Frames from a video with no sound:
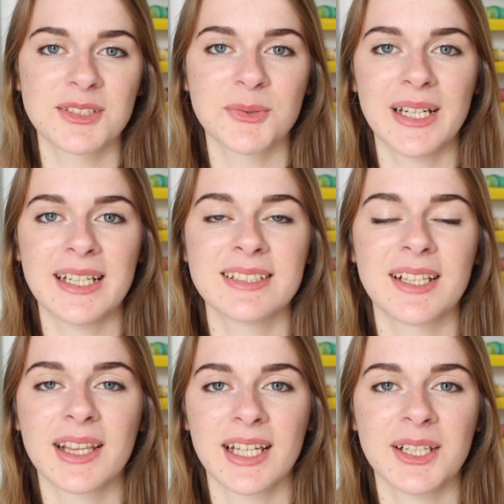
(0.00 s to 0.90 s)
As always,
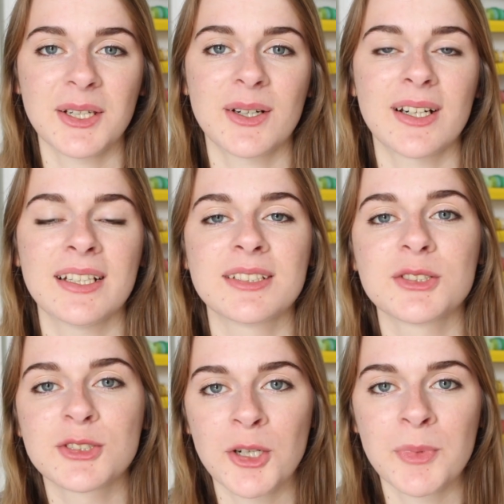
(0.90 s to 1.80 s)
thank you guys
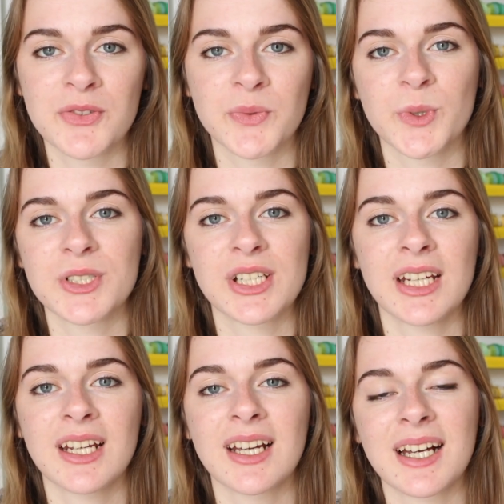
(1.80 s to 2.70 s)
so much for
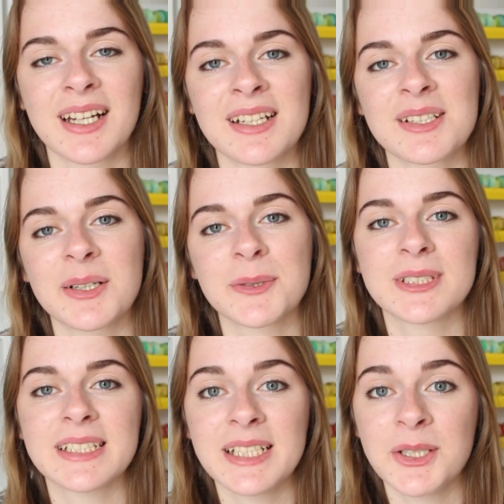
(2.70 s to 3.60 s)
watching, and I'll
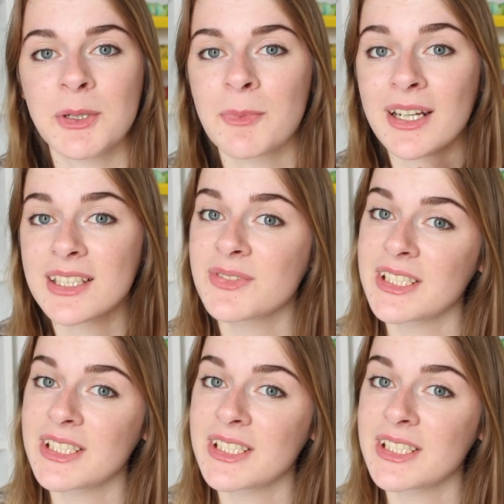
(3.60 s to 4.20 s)
see you in my next